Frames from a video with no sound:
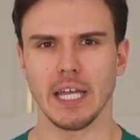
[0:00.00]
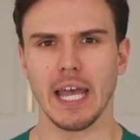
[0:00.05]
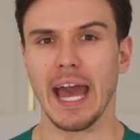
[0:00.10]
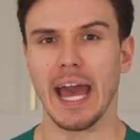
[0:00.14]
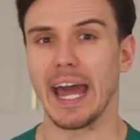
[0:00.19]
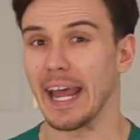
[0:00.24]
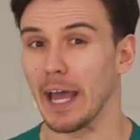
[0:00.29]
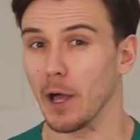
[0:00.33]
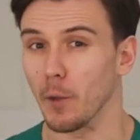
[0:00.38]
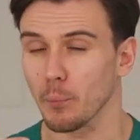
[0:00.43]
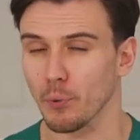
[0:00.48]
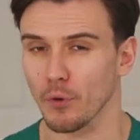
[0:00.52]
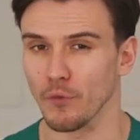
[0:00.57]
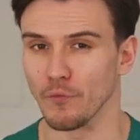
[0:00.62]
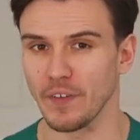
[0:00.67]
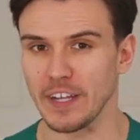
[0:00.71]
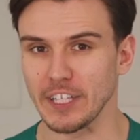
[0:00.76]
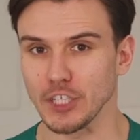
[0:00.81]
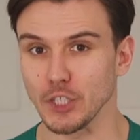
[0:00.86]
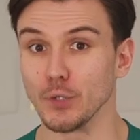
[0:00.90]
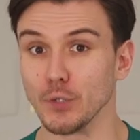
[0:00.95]
and help
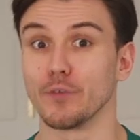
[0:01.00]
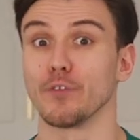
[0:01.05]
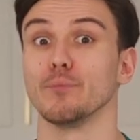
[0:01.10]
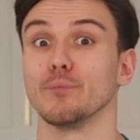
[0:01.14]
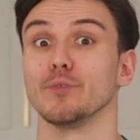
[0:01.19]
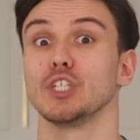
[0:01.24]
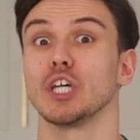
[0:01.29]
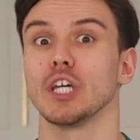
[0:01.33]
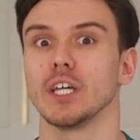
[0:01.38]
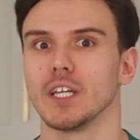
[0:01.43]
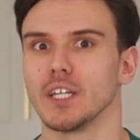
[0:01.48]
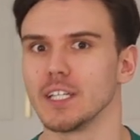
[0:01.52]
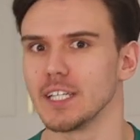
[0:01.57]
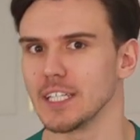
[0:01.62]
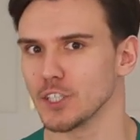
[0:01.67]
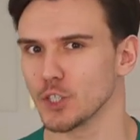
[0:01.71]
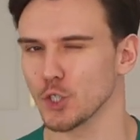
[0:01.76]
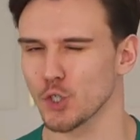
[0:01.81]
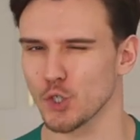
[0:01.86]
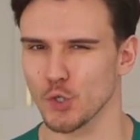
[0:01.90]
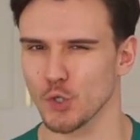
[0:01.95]
prevent you from turning
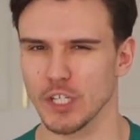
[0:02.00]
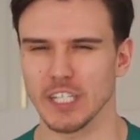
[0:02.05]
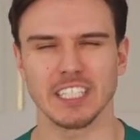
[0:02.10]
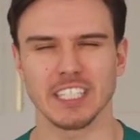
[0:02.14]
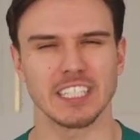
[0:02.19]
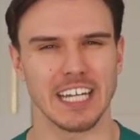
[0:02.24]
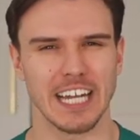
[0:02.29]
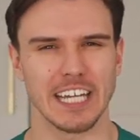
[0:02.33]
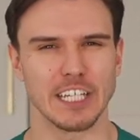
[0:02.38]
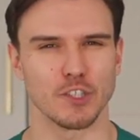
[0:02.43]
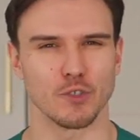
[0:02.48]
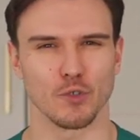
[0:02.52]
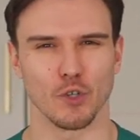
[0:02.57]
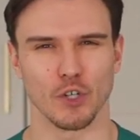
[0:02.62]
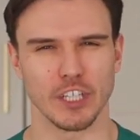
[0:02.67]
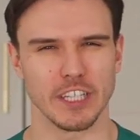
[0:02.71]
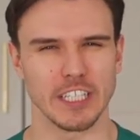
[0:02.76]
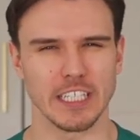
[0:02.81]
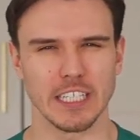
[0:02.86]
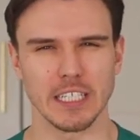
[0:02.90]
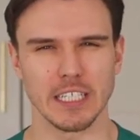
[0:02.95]
to treats later on
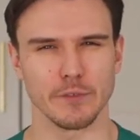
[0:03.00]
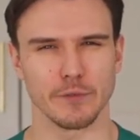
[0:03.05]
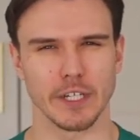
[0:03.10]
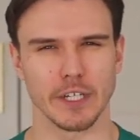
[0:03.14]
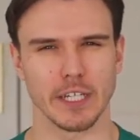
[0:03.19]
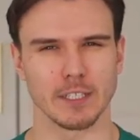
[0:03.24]
in the evening.